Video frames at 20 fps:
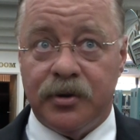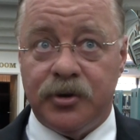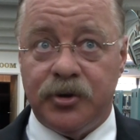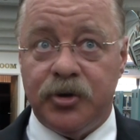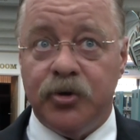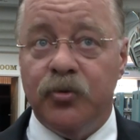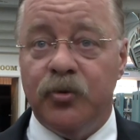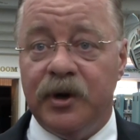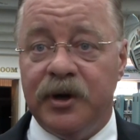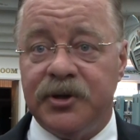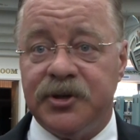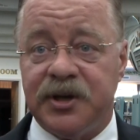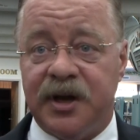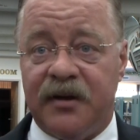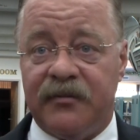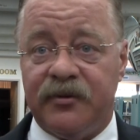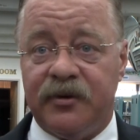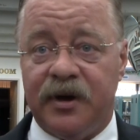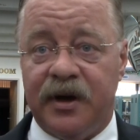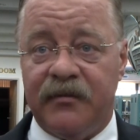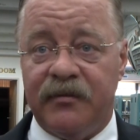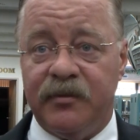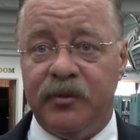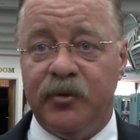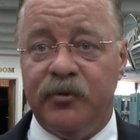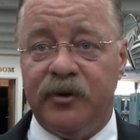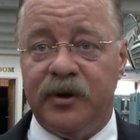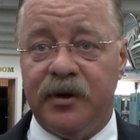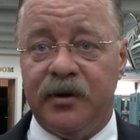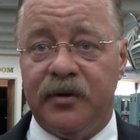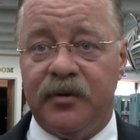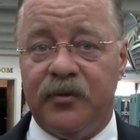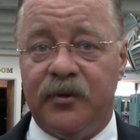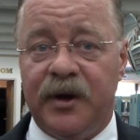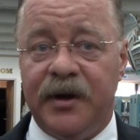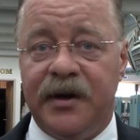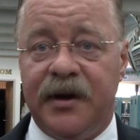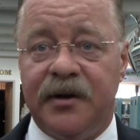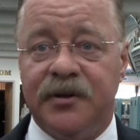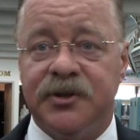2 weeks after having moved into the
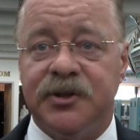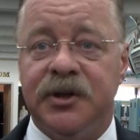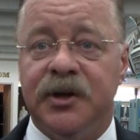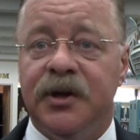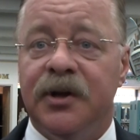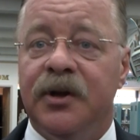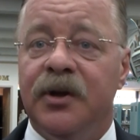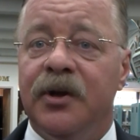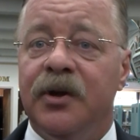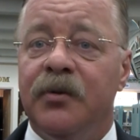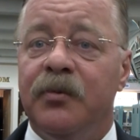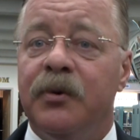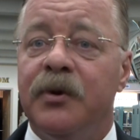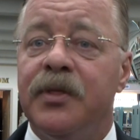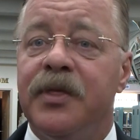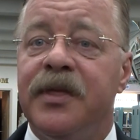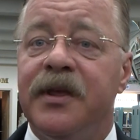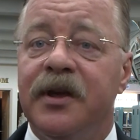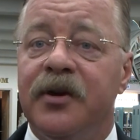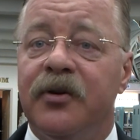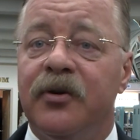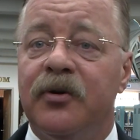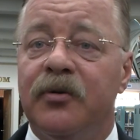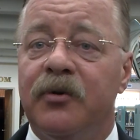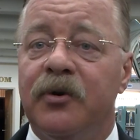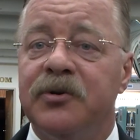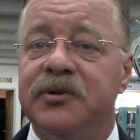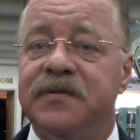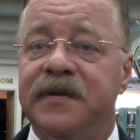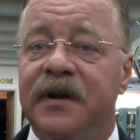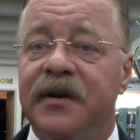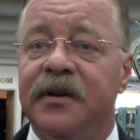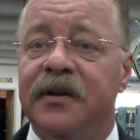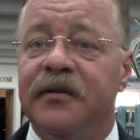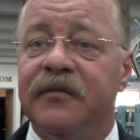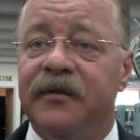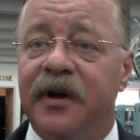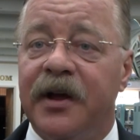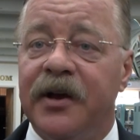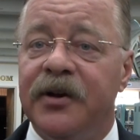White House, when Theodore Roosevelt
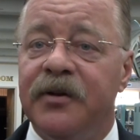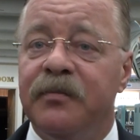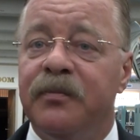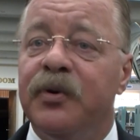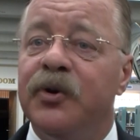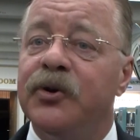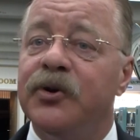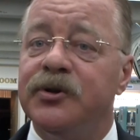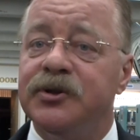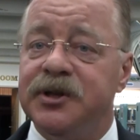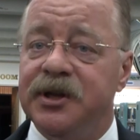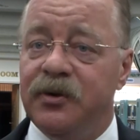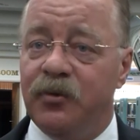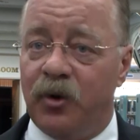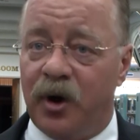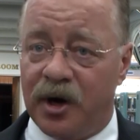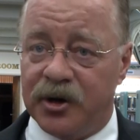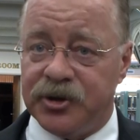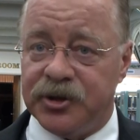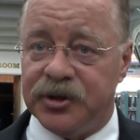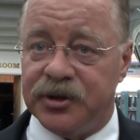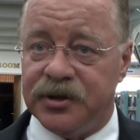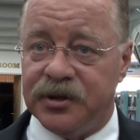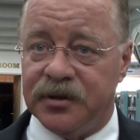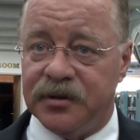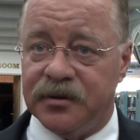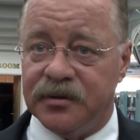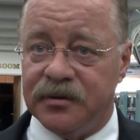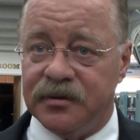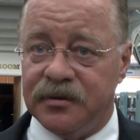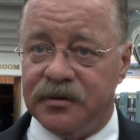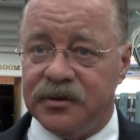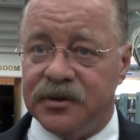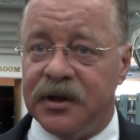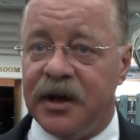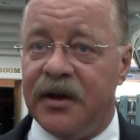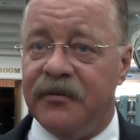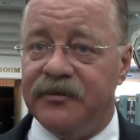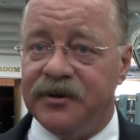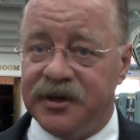invited Booker T. Washington
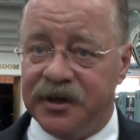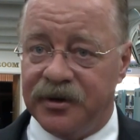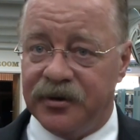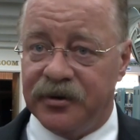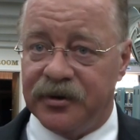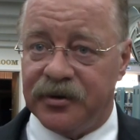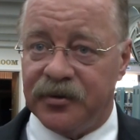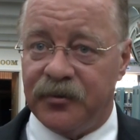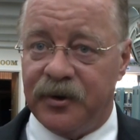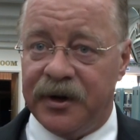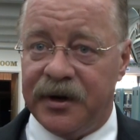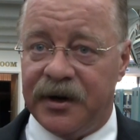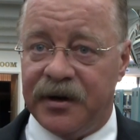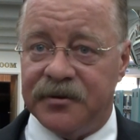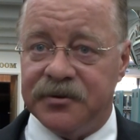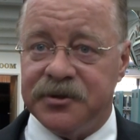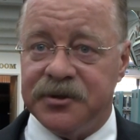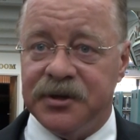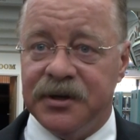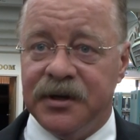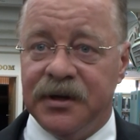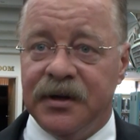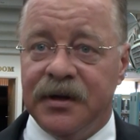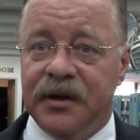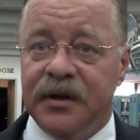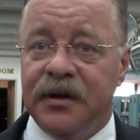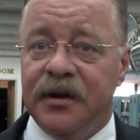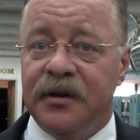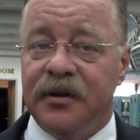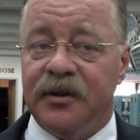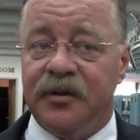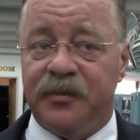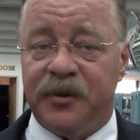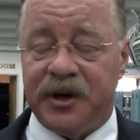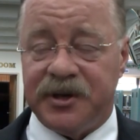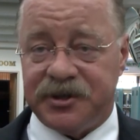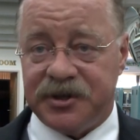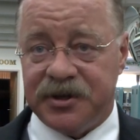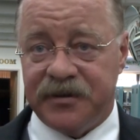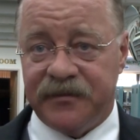to have dinner at the White House. The
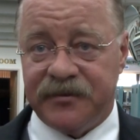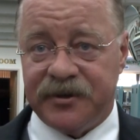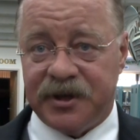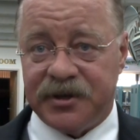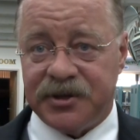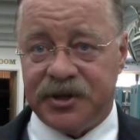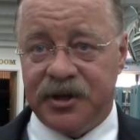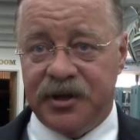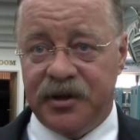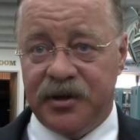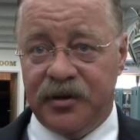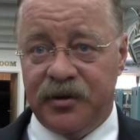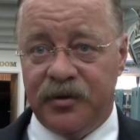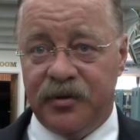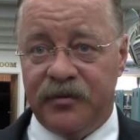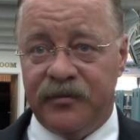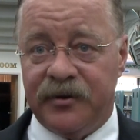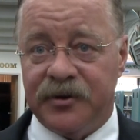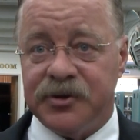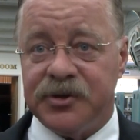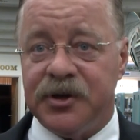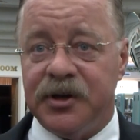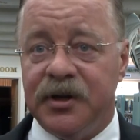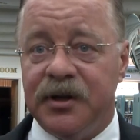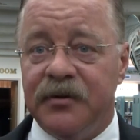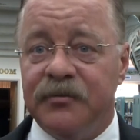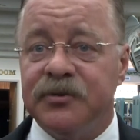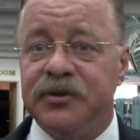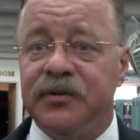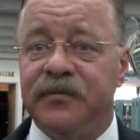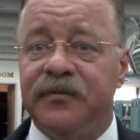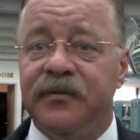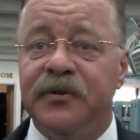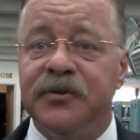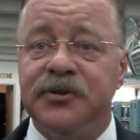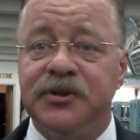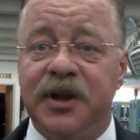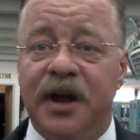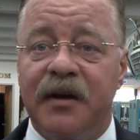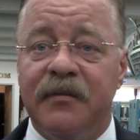president of Tuskegee University. It was the
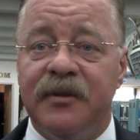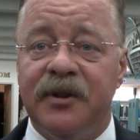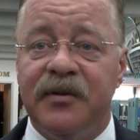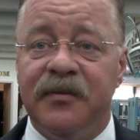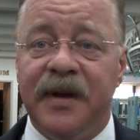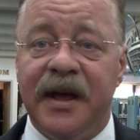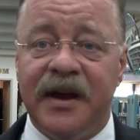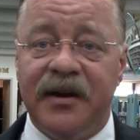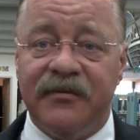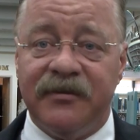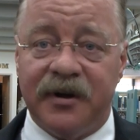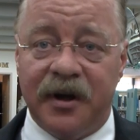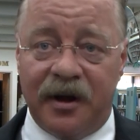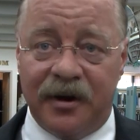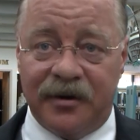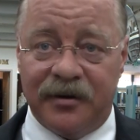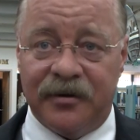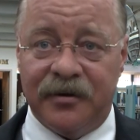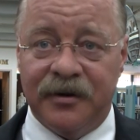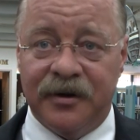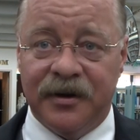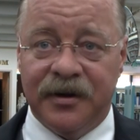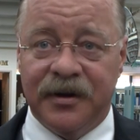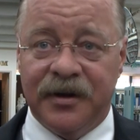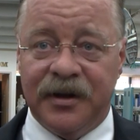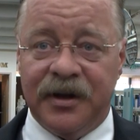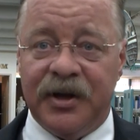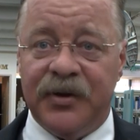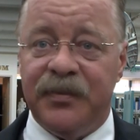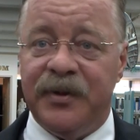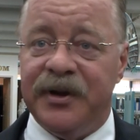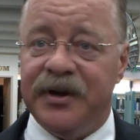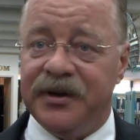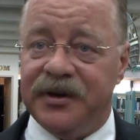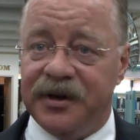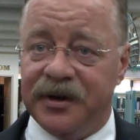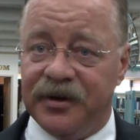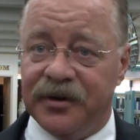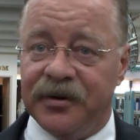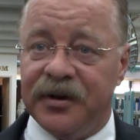first time that a man of color had been a
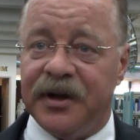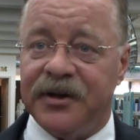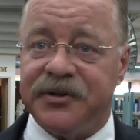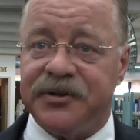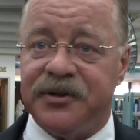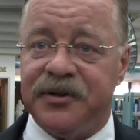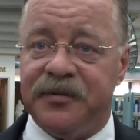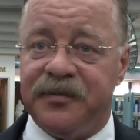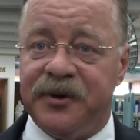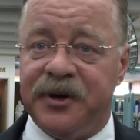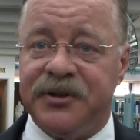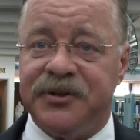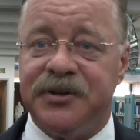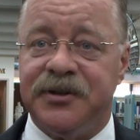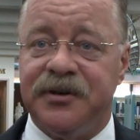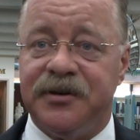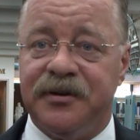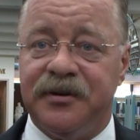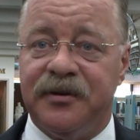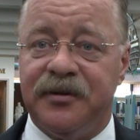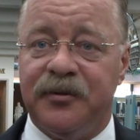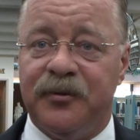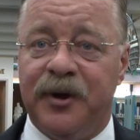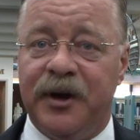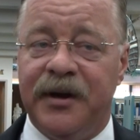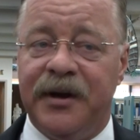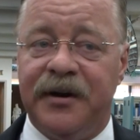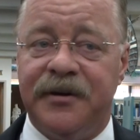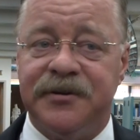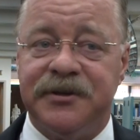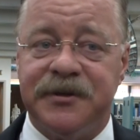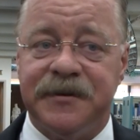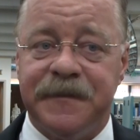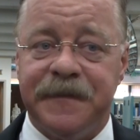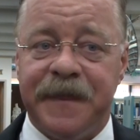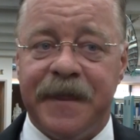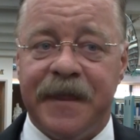dinner guest to the president of the White House.